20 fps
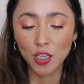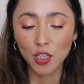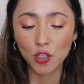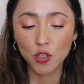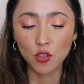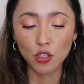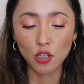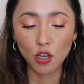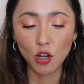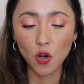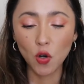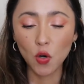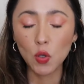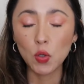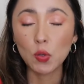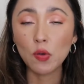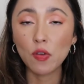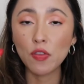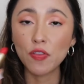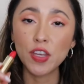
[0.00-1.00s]

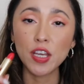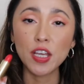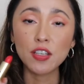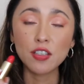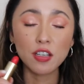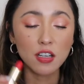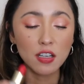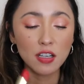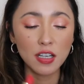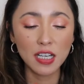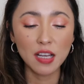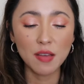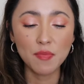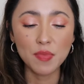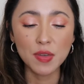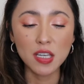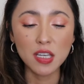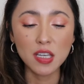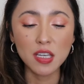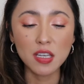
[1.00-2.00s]
So these are gonna
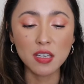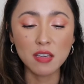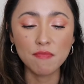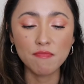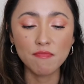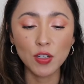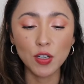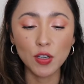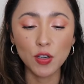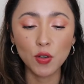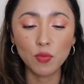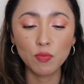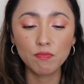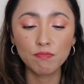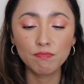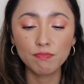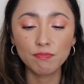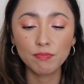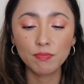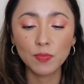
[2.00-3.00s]
be, you know,
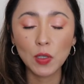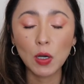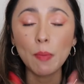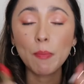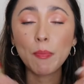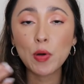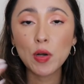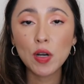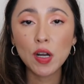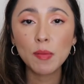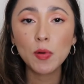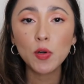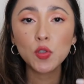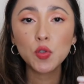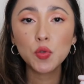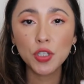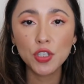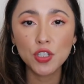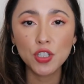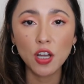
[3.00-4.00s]
comparable
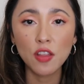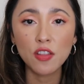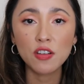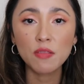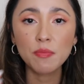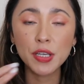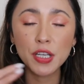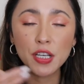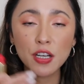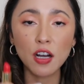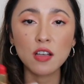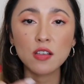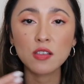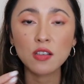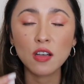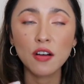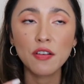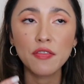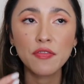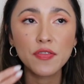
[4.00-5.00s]
to each other because
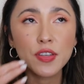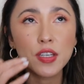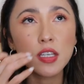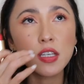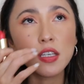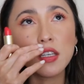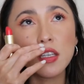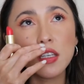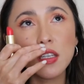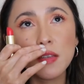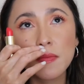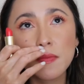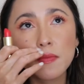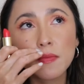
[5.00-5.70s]
of the